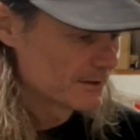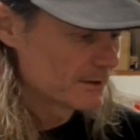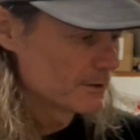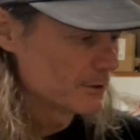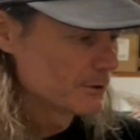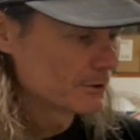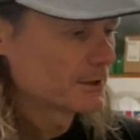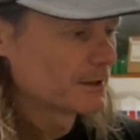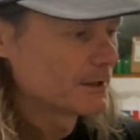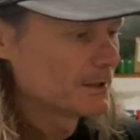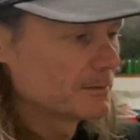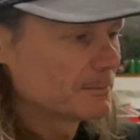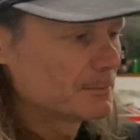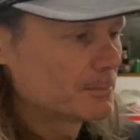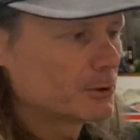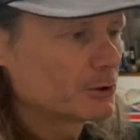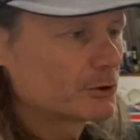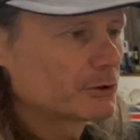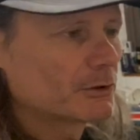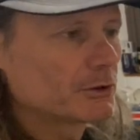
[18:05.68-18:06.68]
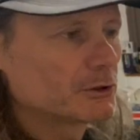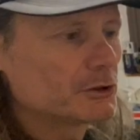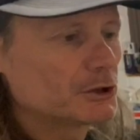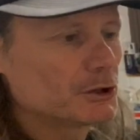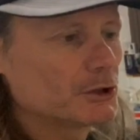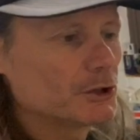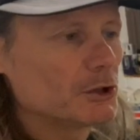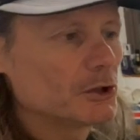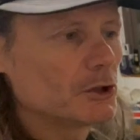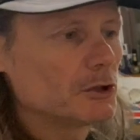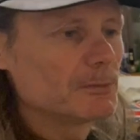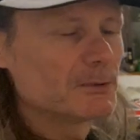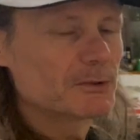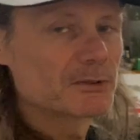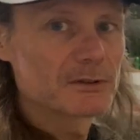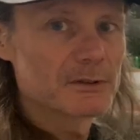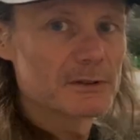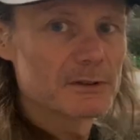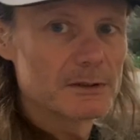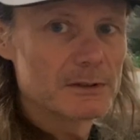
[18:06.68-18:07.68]
looking pushrod
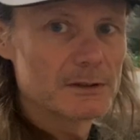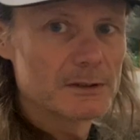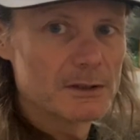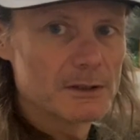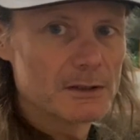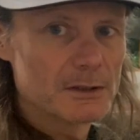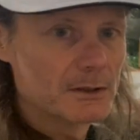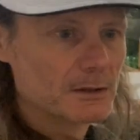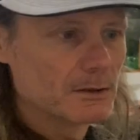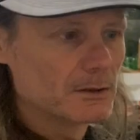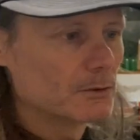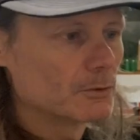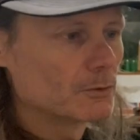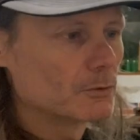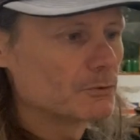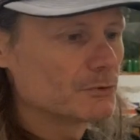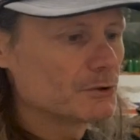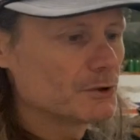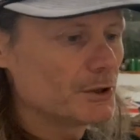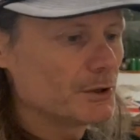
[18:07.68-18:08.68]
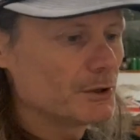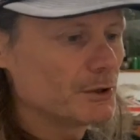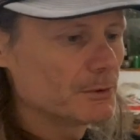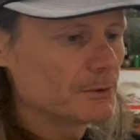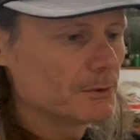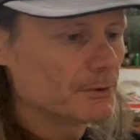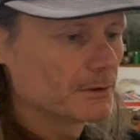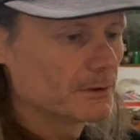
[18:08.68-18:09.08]
tubes, all new.